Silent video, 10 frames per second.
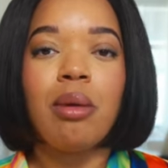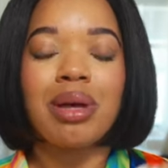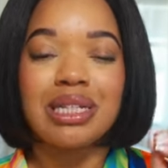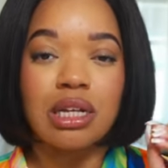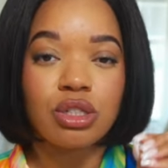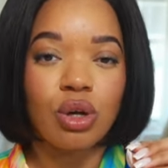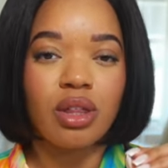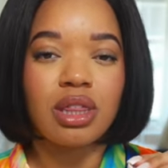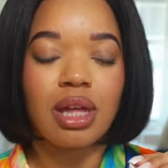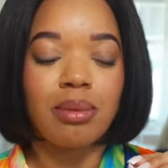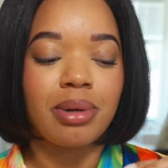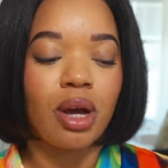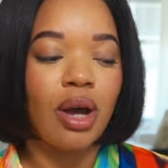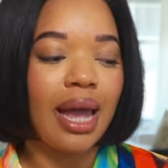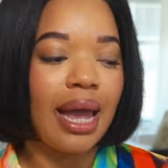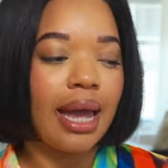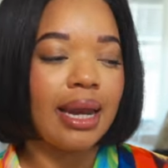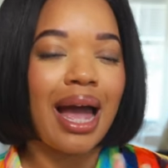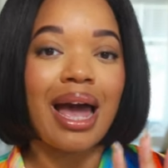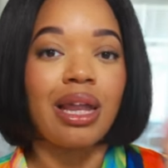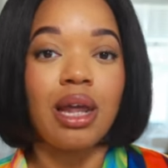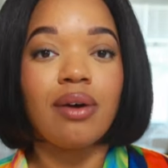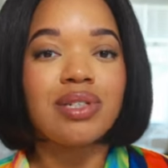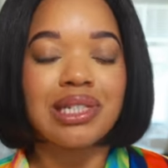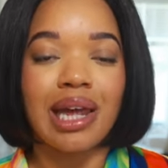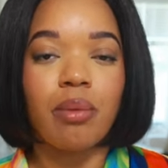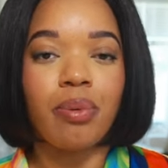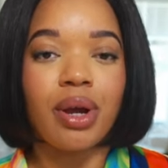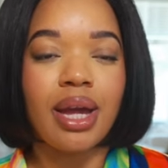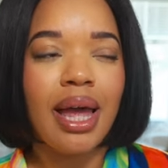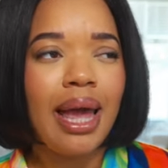because I saw the thumbnail and I love snake print.